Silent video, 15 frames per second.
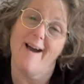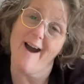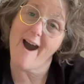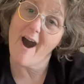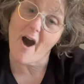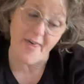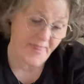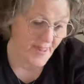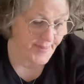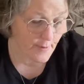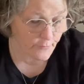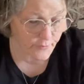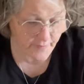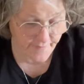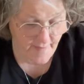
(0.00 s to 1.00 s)
Oh, I thought those
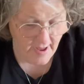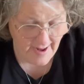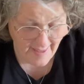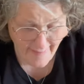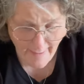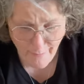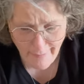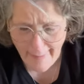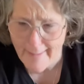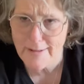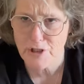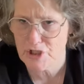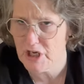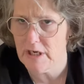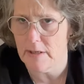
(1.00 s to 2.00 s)
were fun. And they were like
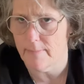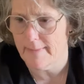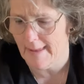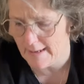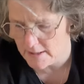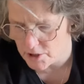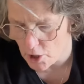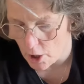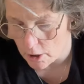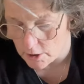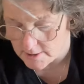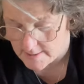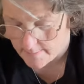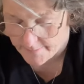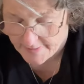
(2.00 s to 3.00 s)
cheap, like a dollar
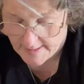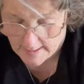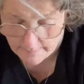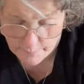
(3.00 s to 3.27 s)
something.